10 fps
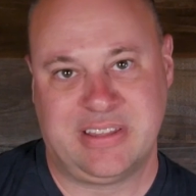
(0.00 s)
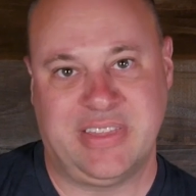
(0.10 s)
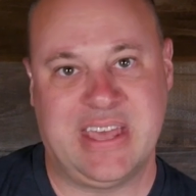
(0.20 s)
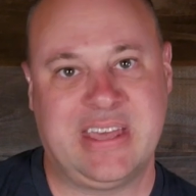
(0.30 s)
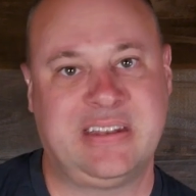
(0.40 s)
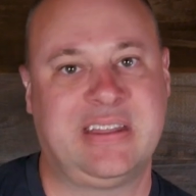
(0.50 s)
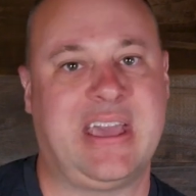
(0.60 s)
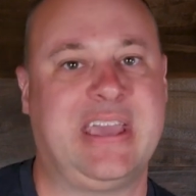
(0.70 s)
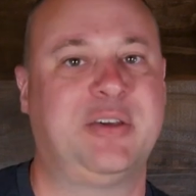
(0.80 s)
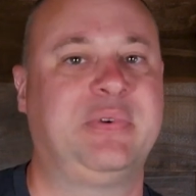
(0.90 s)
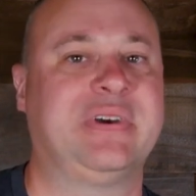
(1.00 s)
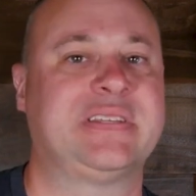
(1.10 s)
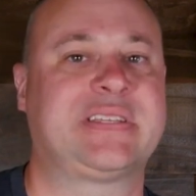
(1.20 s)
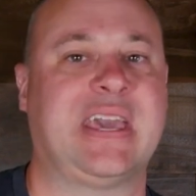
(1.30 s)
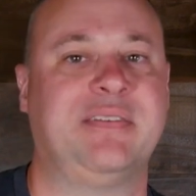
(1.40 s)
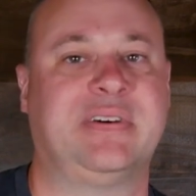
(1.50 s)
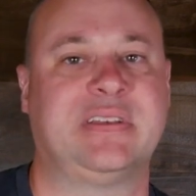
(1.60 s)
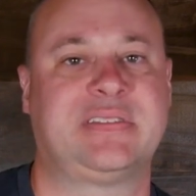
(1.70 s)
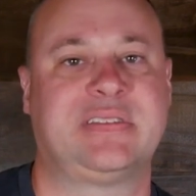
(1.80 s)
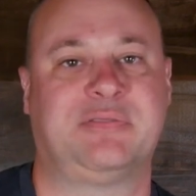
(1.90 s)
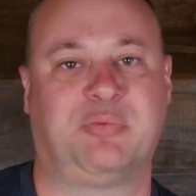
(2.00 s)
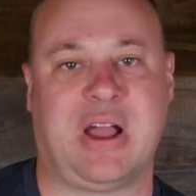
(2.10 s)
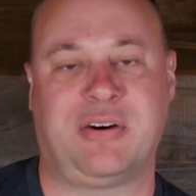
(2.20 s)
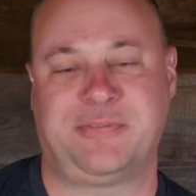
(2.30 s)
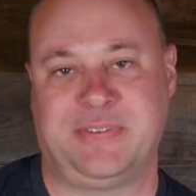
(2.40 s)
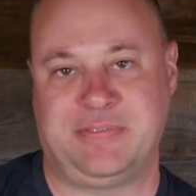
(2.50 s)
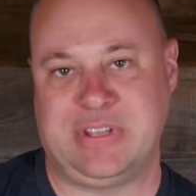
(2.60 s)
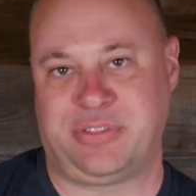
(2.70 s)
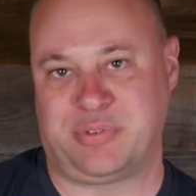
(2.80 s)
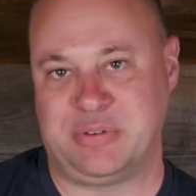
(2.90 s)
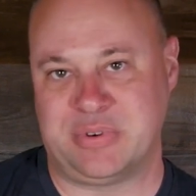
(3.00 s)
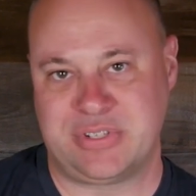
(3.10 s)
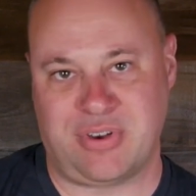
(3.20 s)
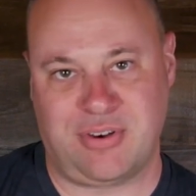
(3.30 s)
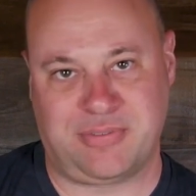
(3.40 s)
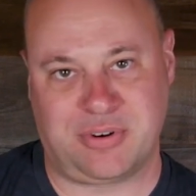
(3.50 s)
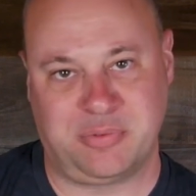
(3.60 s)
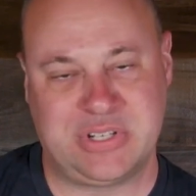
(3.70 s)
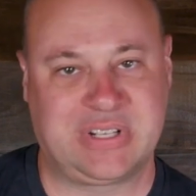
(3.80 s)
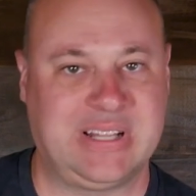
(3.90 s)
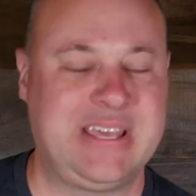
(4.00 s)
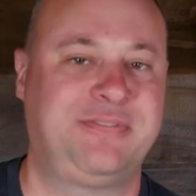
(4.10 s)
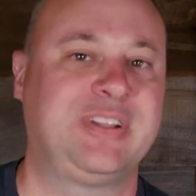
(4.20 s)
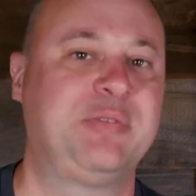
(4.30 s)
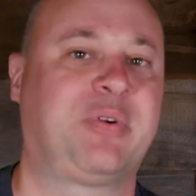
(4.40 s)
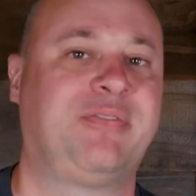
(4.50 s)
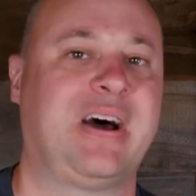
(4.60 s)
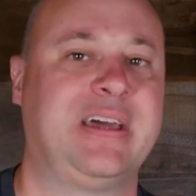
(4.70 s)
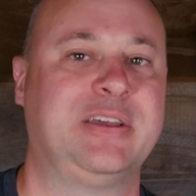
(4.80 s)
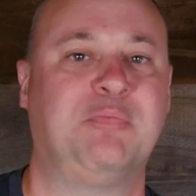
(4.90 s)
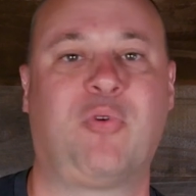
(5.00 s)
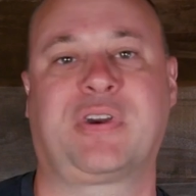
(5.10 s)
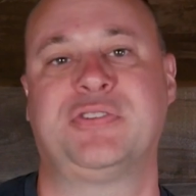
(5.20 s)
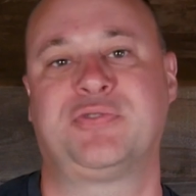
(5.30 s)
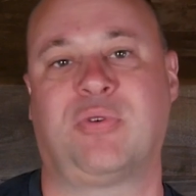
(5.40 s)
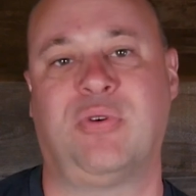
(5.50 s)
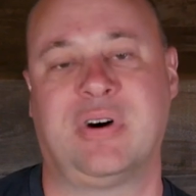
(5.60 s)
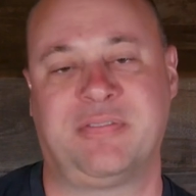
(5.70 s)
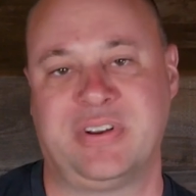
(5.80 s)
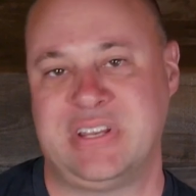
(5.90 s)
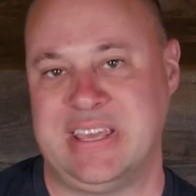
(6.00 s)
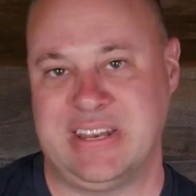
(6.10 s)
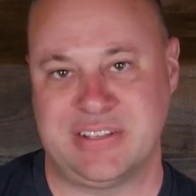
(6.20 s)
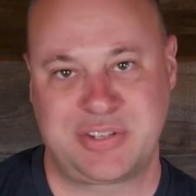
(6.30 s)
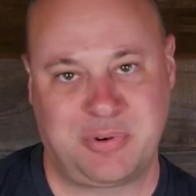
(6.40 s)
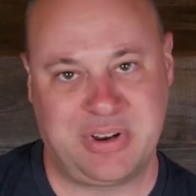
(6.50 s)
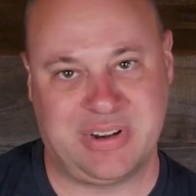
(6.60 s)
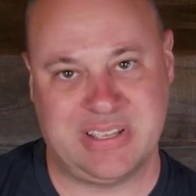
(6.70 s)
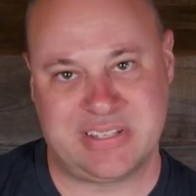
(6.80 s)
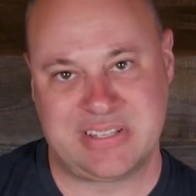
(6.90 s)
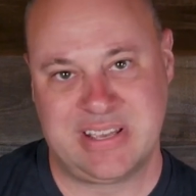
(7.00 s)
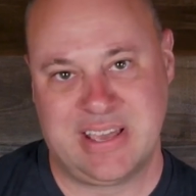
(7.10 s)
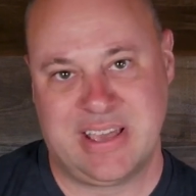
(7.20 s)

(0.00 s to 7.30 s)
Then A W S gave us Route fifty-three Resolver, which gleefully provided more control of our D N S queries.